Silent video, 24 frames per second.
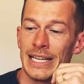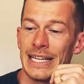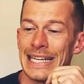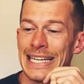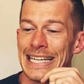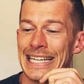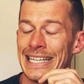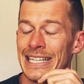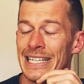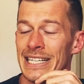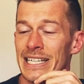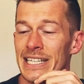
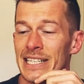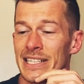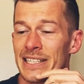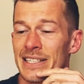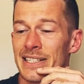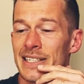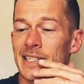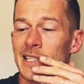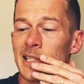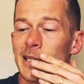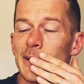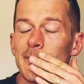
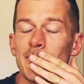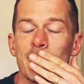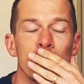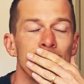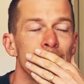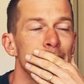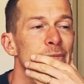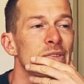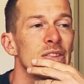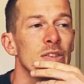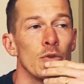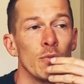is
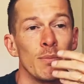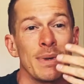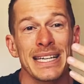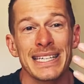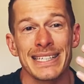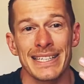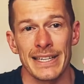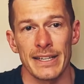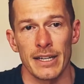to mix it